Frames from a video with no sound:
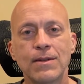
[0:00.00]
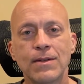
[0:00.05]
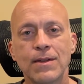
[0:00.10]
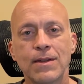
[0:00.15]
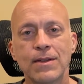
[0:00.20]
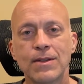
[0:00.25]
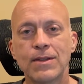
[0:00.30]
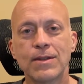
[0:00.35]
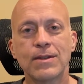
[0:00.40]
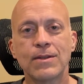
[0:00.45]

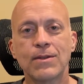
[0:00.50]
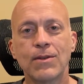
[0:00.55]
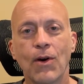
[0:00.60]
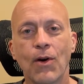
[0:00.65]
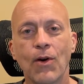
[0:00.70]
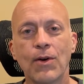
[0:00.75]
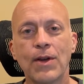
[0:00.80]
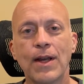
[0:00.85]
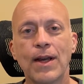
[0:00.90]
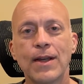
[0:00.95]
Just all
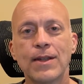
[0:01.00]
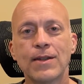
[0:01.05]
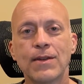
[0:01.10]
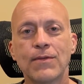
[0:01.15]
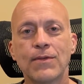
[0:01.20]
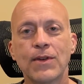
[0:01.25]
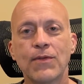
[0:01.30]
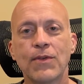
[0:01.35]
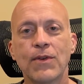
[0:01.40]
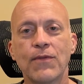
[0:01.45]
kinds of
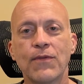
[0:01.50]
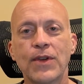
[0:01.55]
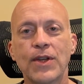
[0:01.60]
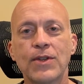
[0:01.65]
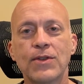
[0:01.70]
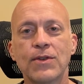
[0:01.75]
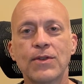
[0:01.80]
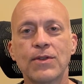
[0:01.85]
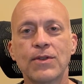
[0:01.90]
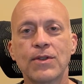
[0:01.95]
different
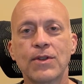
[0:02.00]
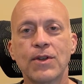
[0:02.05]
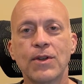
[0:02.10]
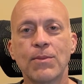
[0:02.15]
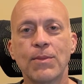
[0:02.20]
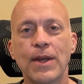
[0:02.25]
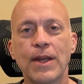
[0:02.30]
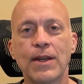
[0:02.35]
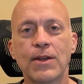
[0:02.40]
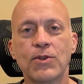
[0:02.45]
features could
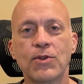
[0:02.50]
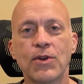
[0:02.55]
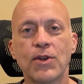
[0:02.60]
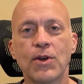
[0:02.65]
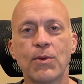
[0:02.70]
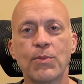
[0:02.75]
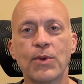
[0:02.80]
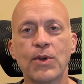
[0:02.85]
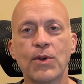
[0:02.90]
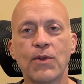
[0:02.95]
make a trail
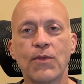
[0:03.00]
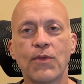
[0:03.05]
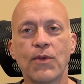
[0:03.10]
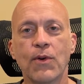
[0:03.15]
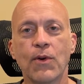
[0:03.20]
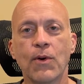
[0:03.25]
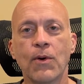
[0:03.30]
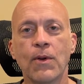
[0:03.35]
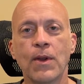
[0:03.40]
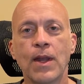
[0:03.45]

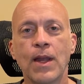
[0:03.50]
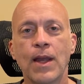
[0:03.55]
beautiful.